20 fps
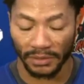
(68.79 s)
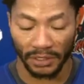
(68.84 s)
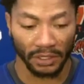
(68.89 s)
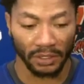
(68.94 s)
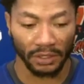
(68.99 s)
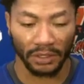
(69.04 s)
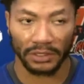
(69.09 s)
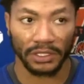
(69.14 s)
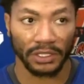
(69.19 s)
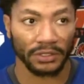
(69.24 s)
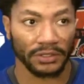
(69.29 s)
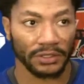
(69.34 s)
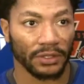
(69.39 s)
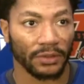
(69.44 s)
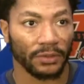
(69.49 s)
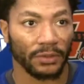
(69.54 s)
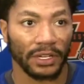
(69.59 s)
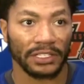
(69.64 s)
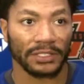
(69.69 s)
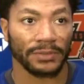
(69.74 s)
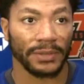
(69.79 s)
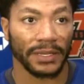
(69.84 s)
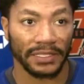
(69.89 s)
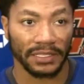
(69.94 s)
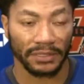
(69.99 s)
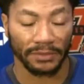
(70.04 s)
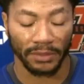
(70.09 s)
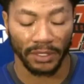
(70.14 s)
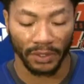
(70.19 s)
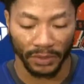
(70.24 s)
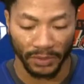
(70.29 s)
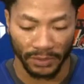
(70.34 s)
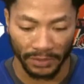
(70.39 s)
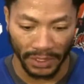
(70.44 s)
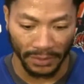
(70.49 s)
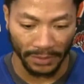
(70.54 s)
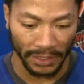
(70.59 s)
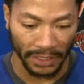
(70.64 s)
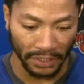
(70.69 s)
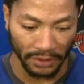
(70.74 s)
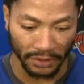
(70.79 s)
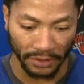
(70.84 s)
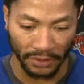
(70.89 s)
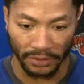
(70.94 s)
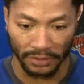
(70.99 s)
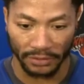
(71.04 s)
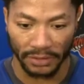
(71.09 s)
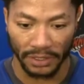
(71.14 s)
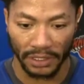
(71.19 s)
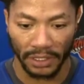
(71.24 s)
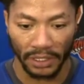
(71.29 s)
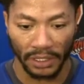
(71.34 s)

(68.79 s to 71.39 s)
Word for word: I told you I don't watch basketball when I'm at home.